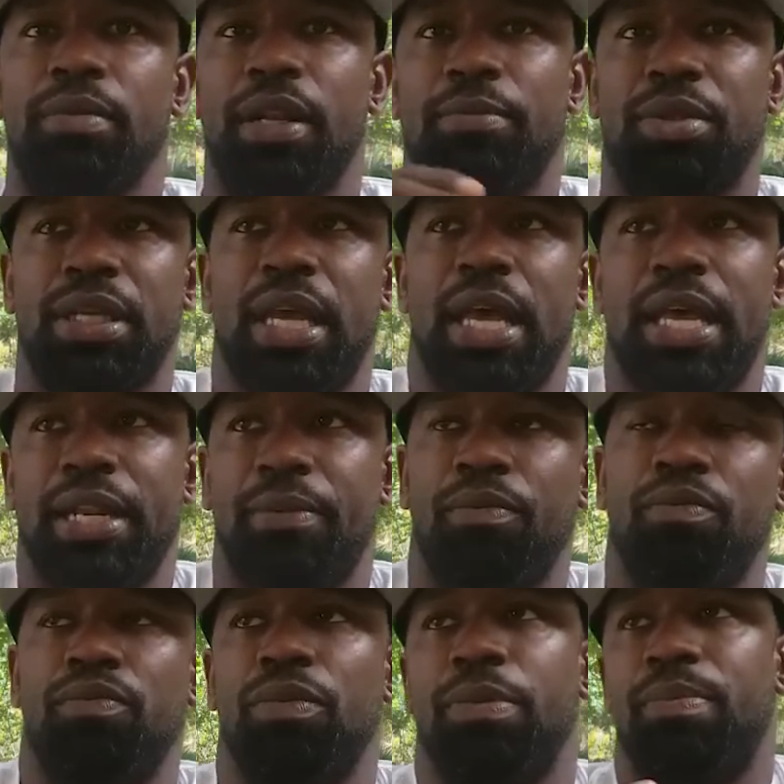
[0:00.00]
You know what I'm saying?
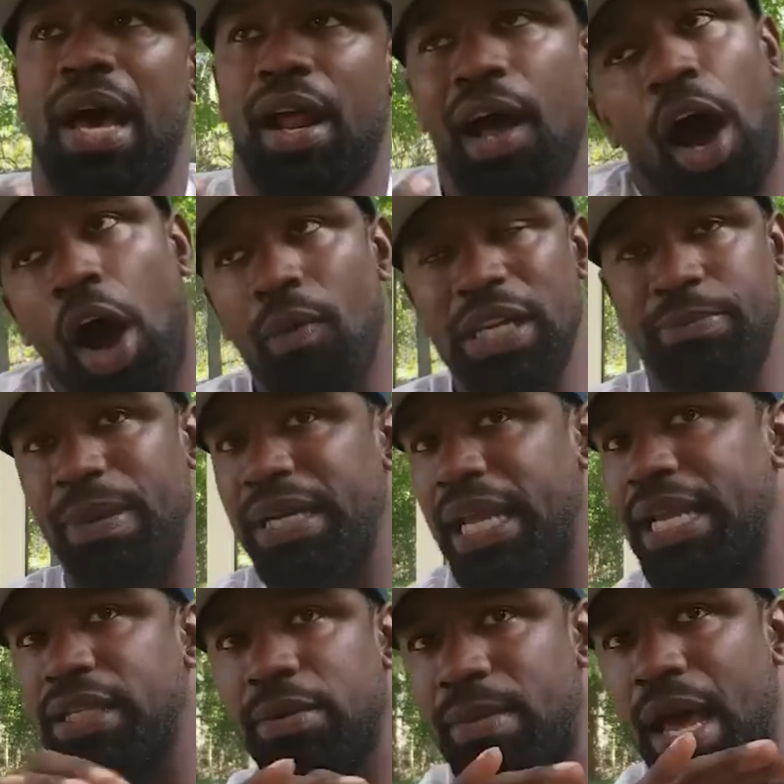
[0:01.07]
And with battle, I've always been
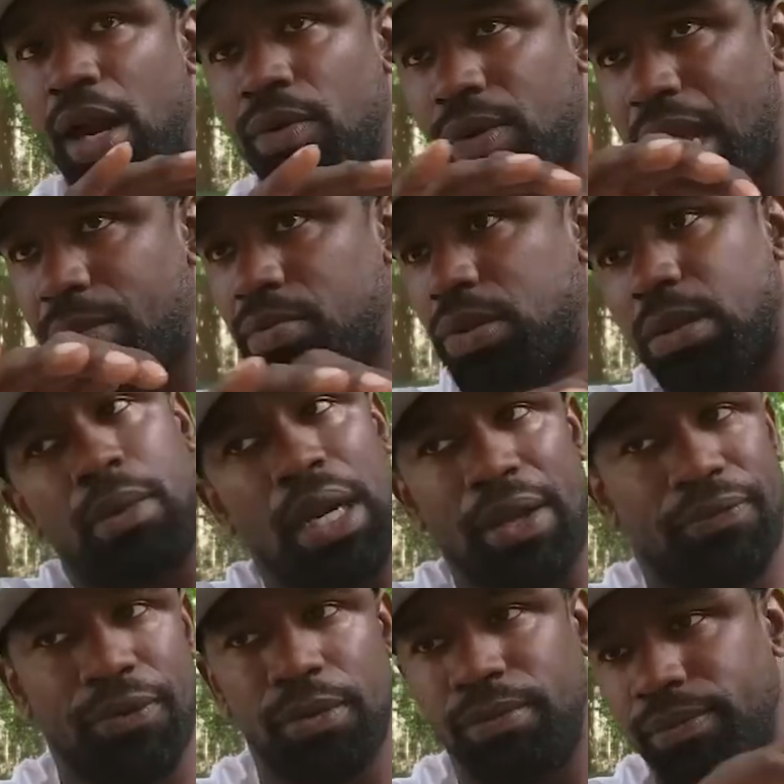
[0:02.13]
into battle rap. I'm talking like
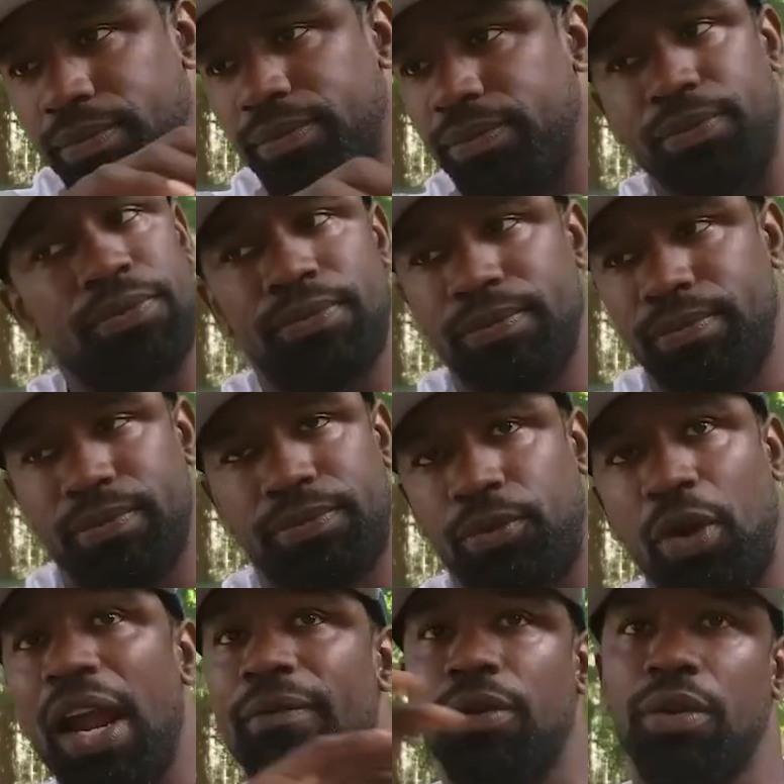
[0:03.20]
from
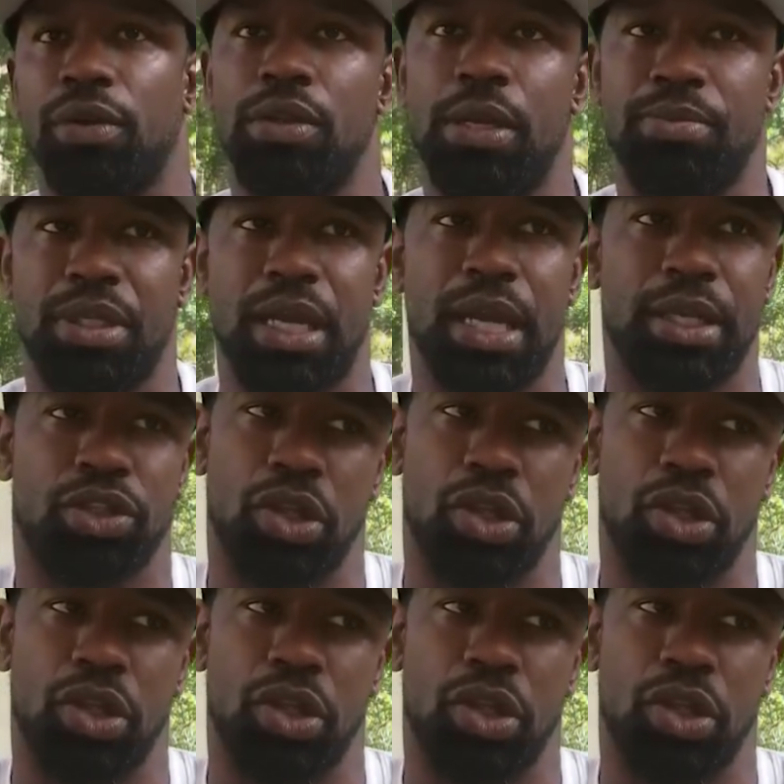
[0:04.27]
forever. You know what I'm saying?